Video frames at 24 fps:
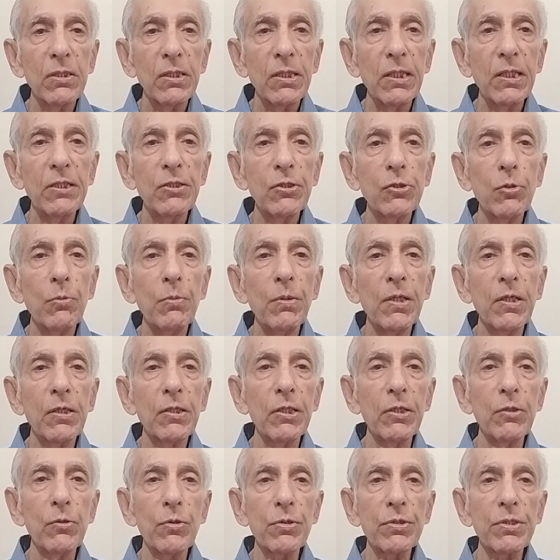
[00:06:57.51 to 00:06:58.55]
in
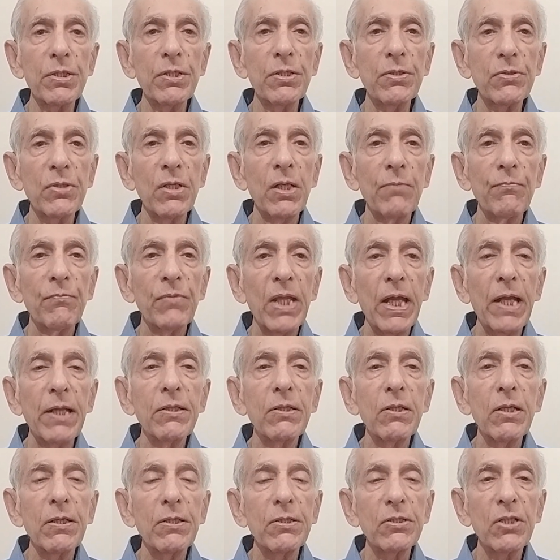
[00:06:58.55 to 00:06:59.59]
tuberculosis
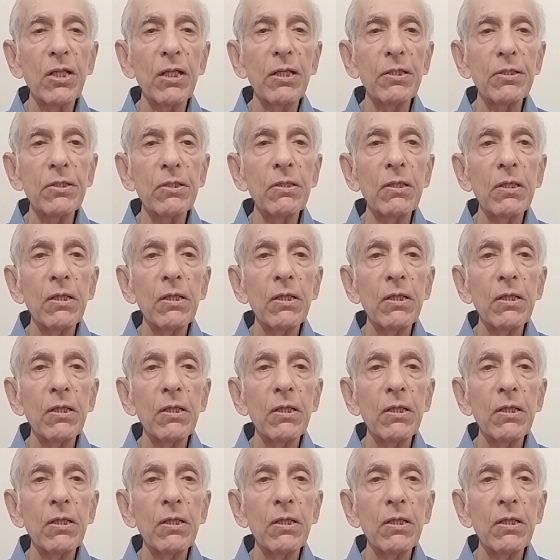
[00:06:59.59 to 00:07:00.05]
and a result